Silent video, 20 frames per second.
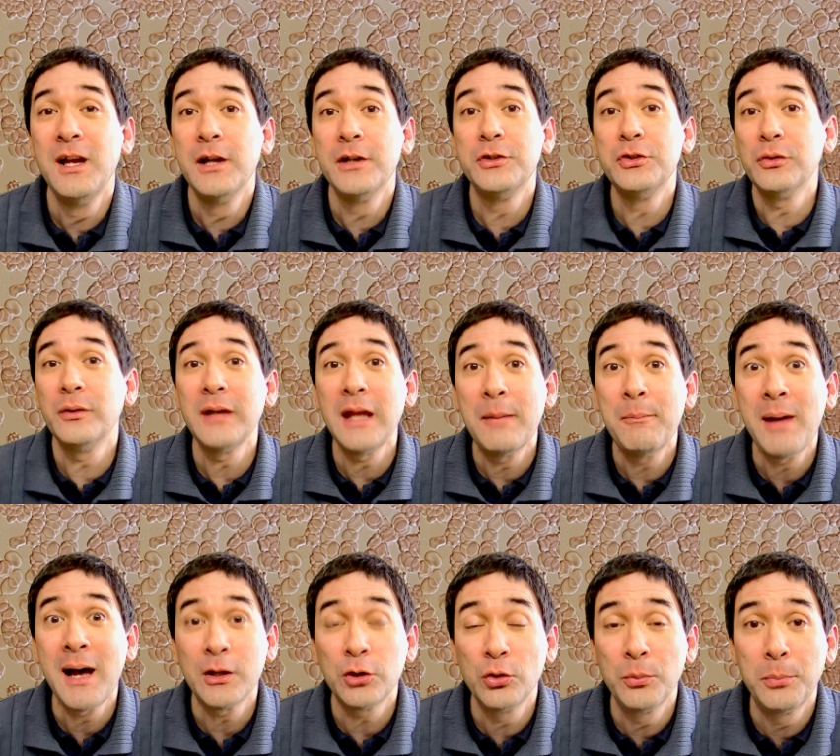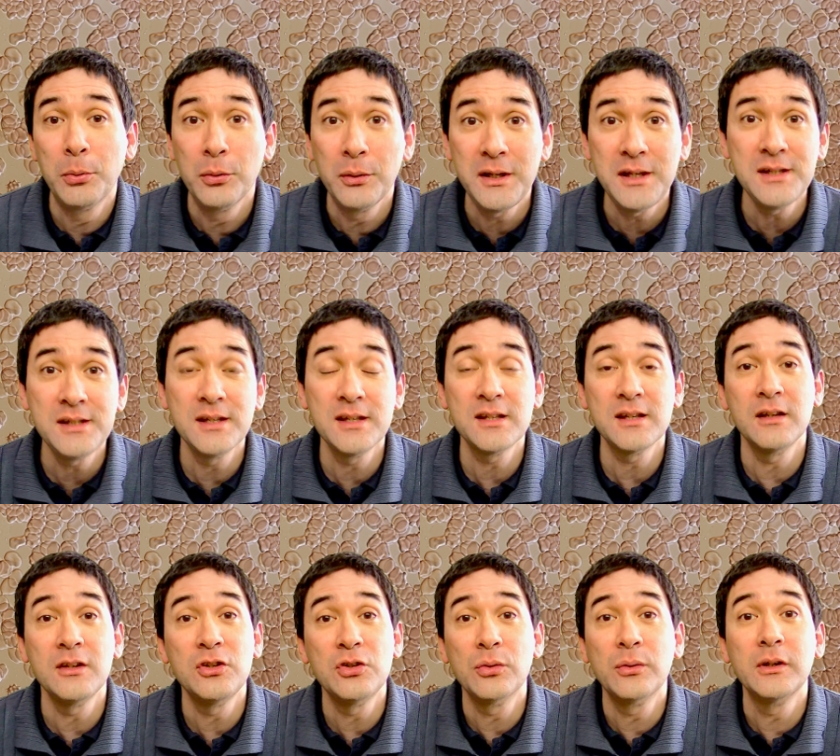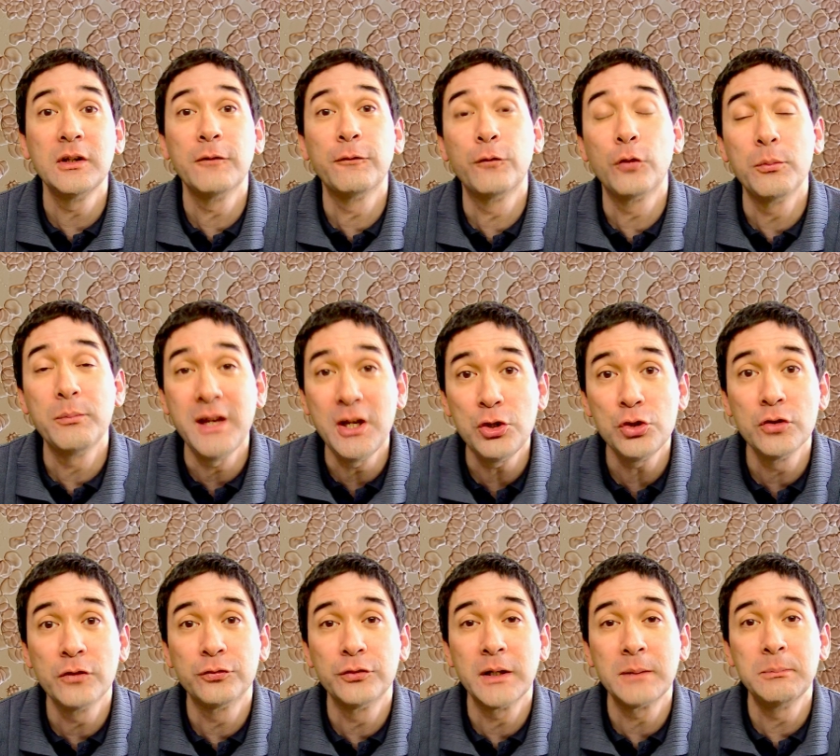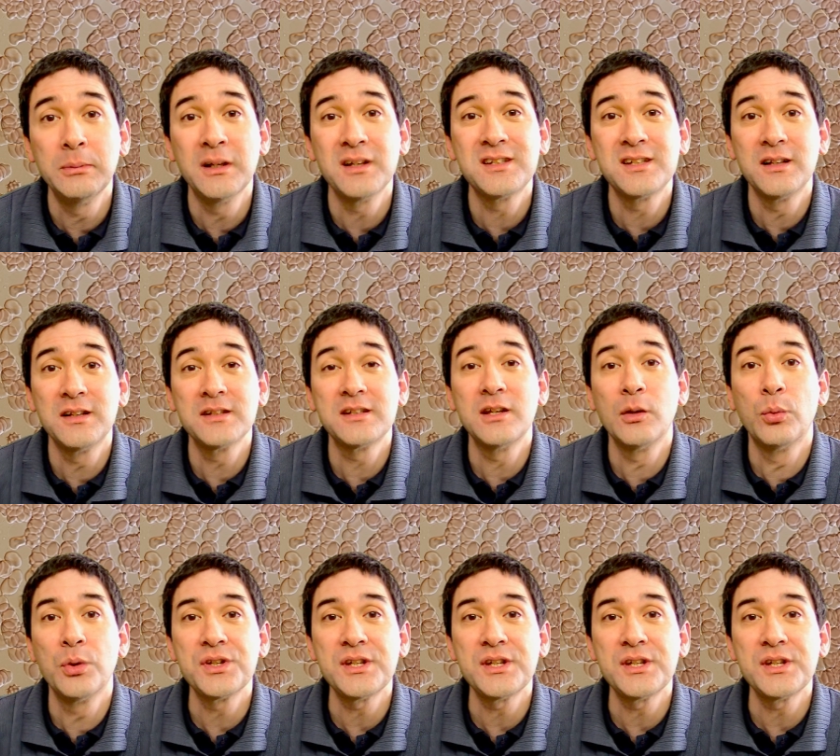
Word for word: During hematopoiesis and during the formation of red blood cells, there was